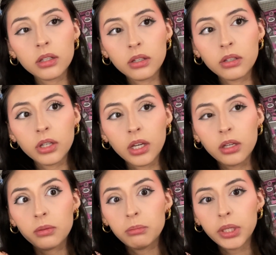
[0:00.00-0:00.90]
Okay,
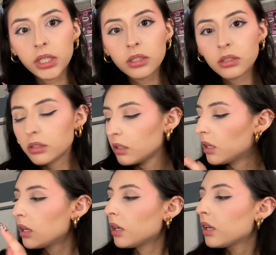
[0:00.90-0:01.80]
base.
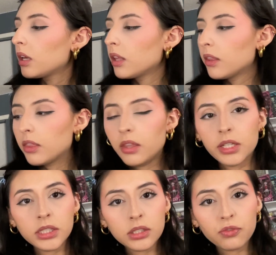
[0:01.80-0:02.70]

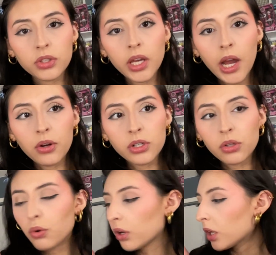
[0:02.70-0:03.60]
This for the outer
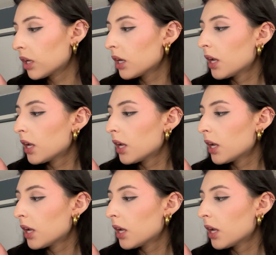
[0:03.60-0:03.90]
corner,